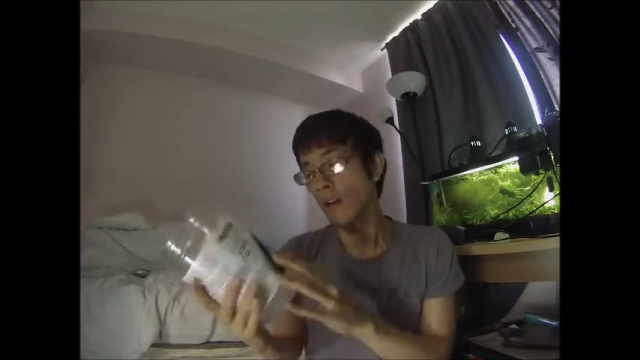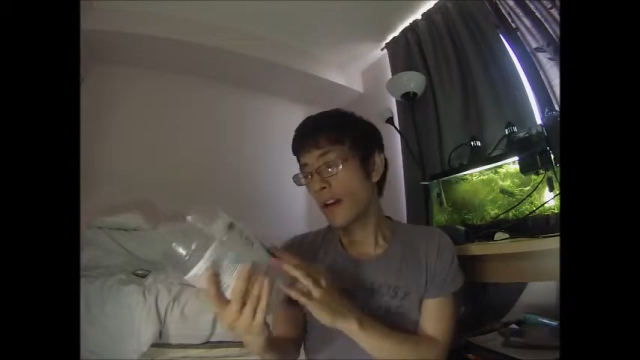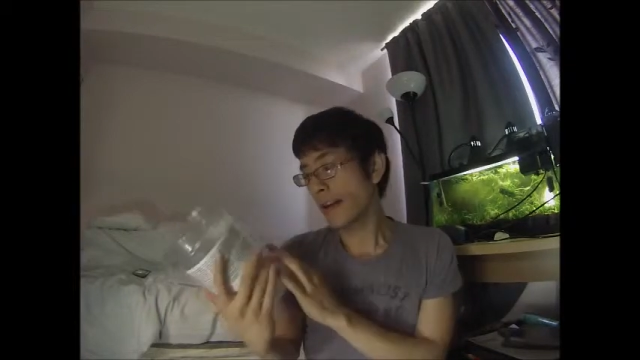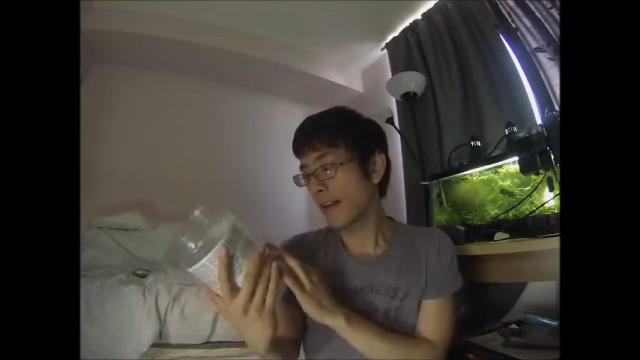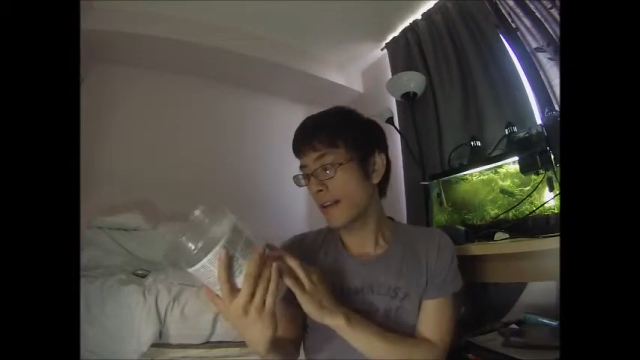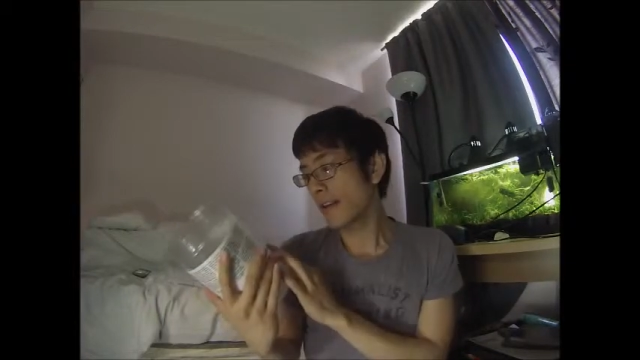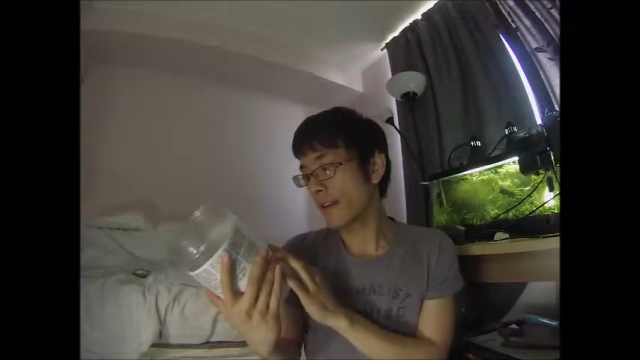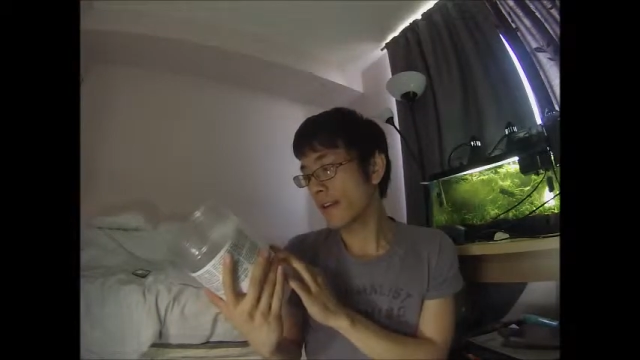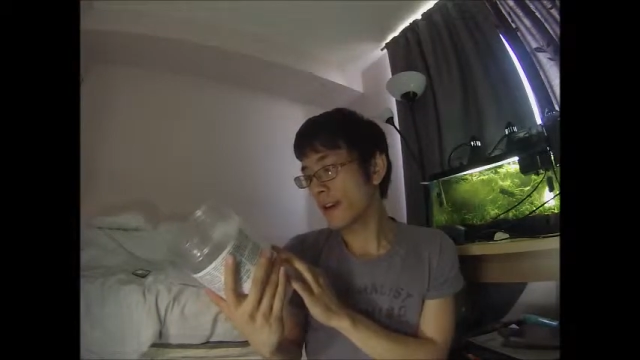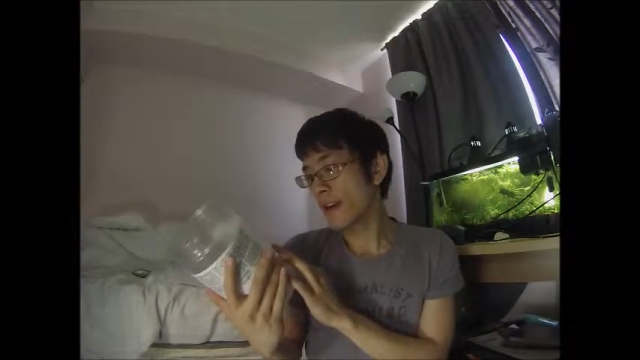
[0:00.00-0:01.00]

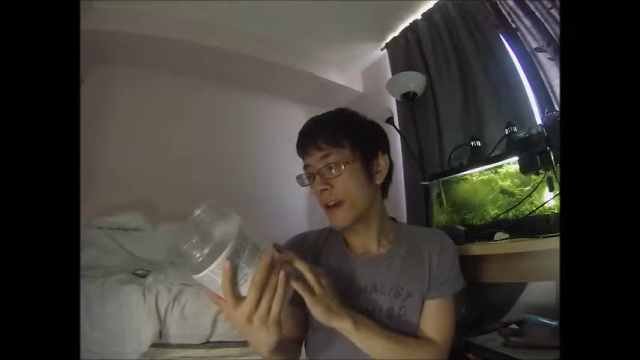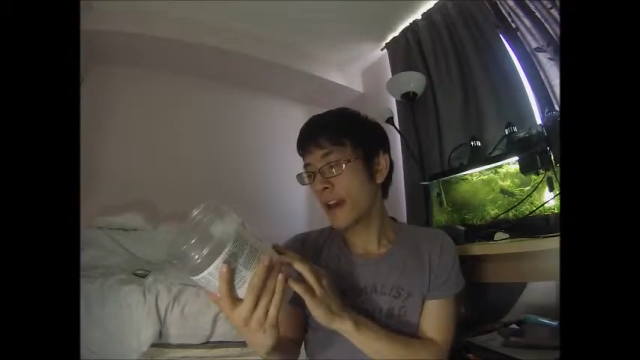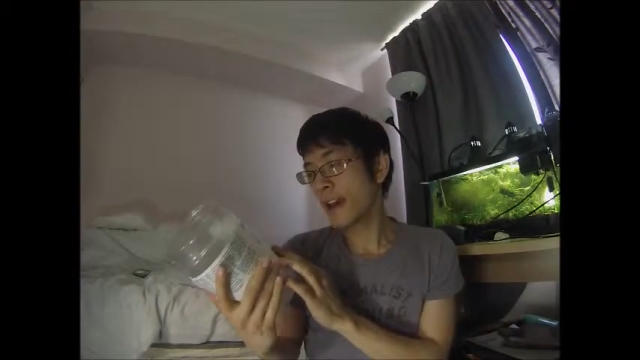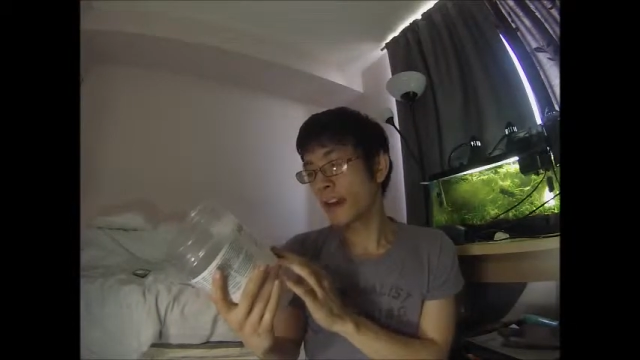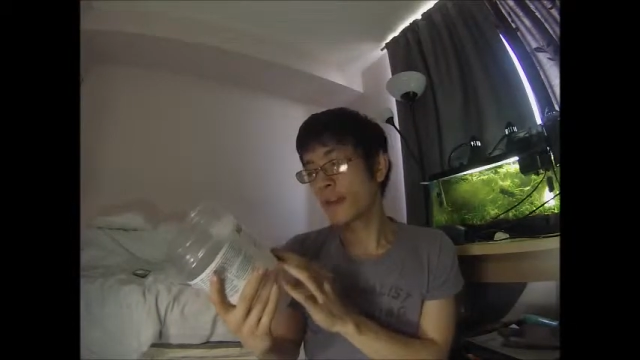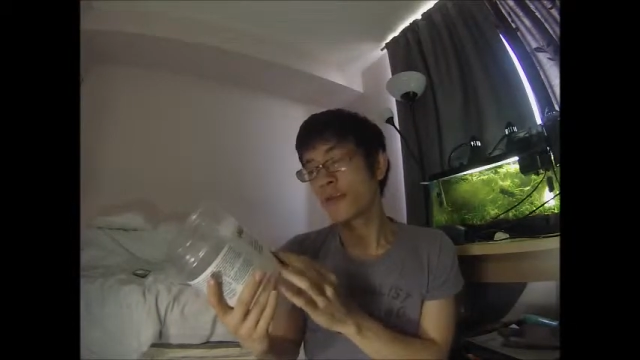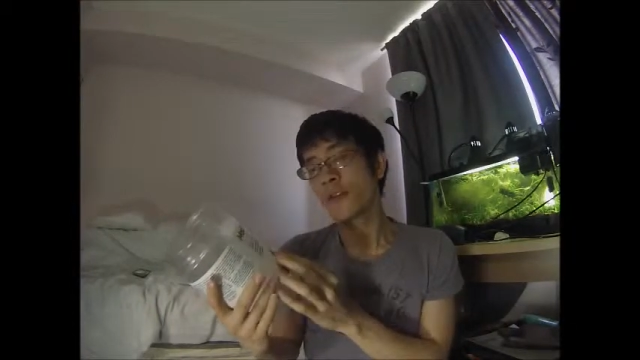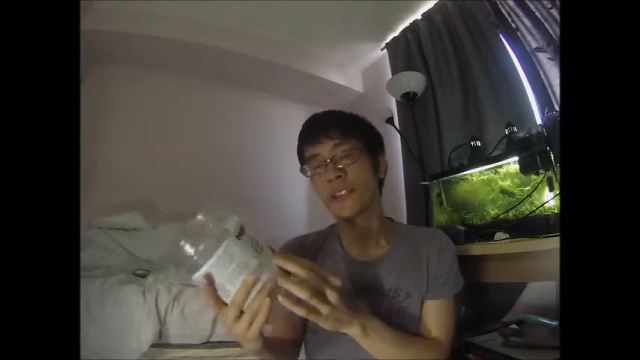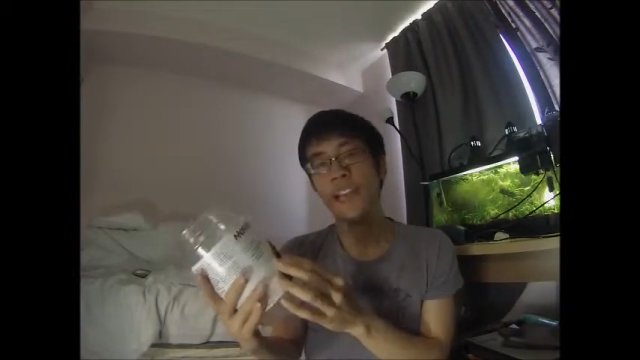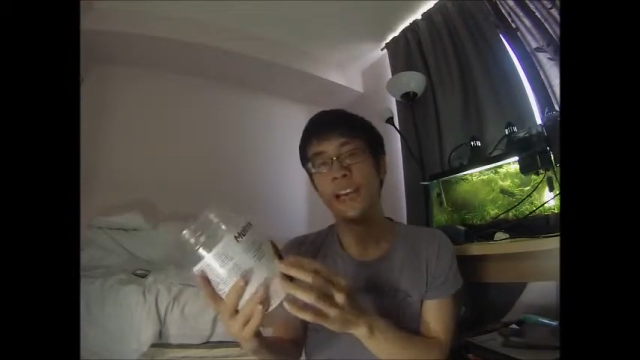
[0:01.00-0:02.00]
it
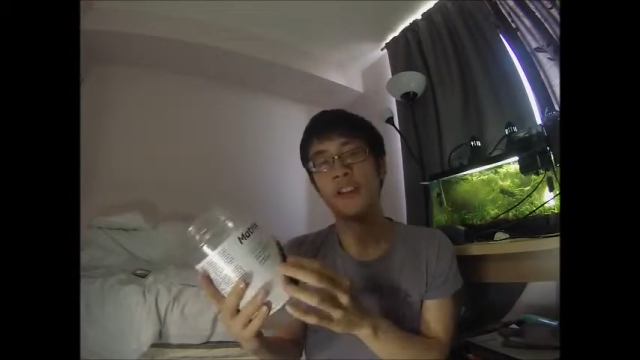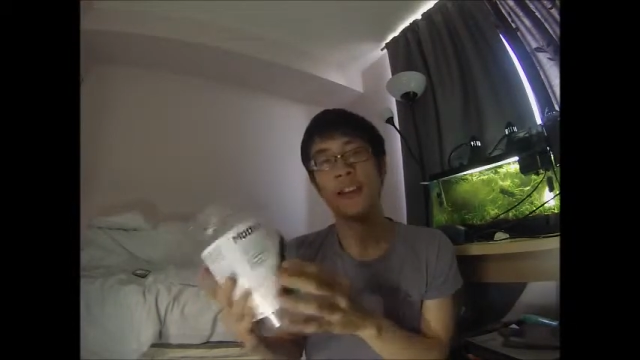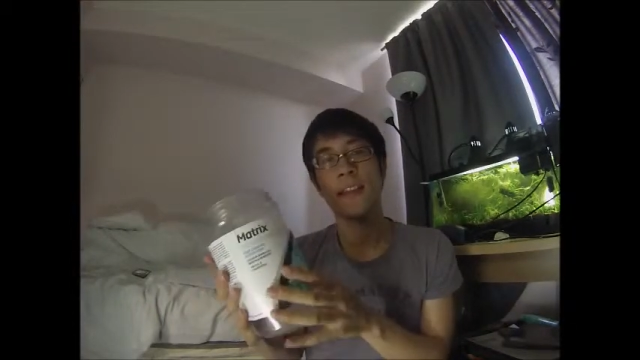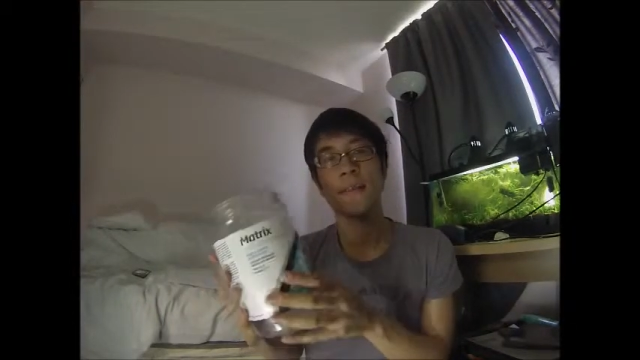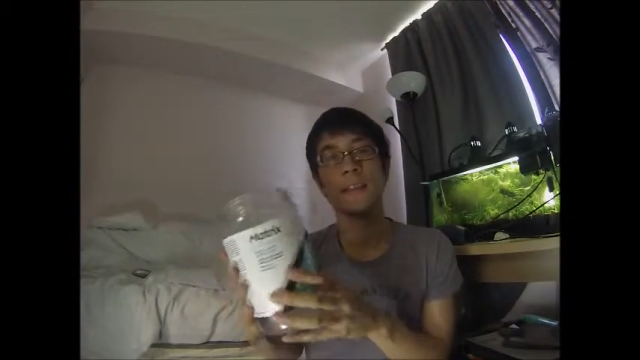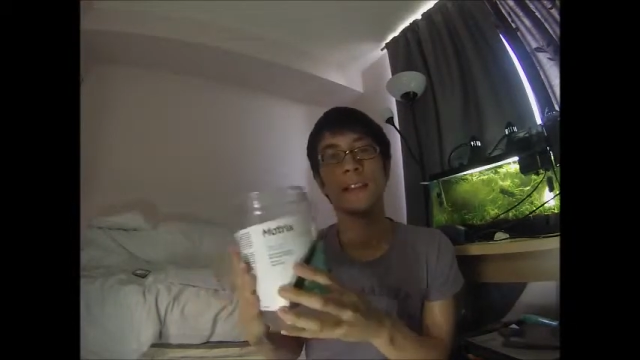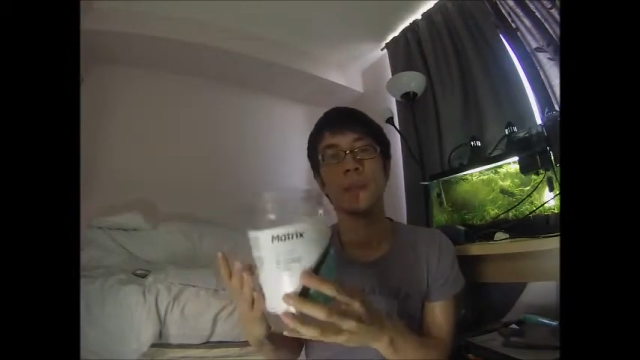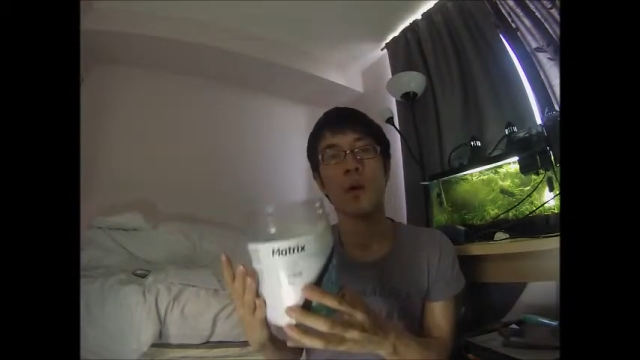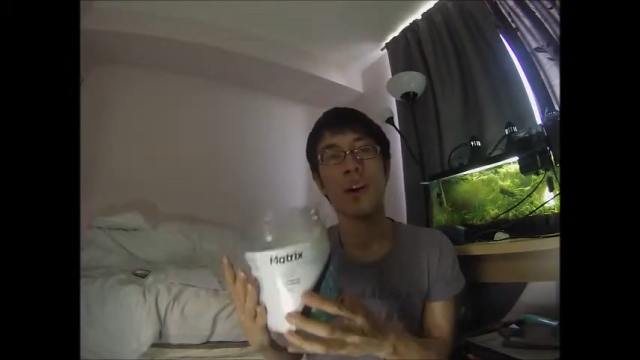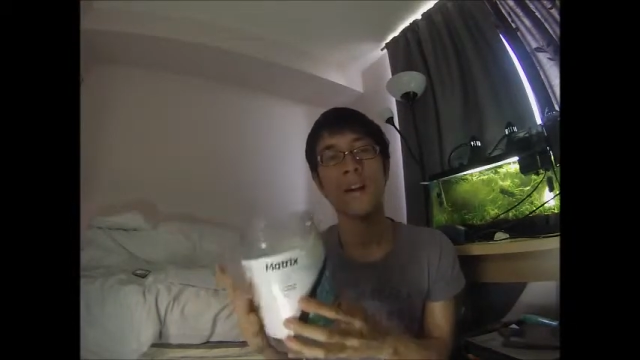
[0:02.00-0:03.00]
controls nitrate levels
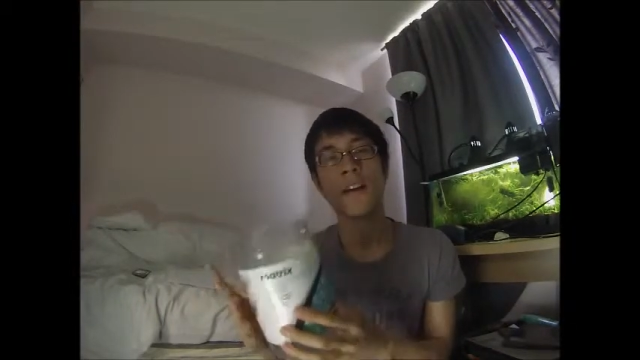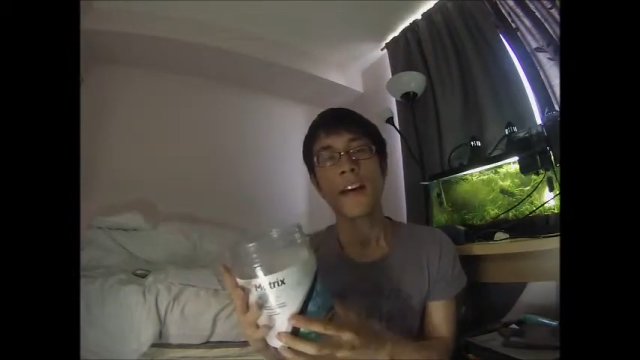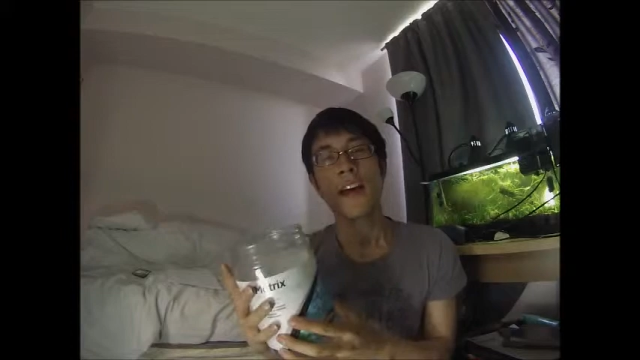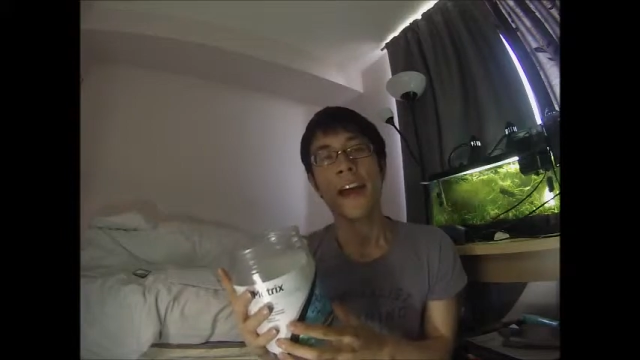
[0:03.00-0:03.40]
as well,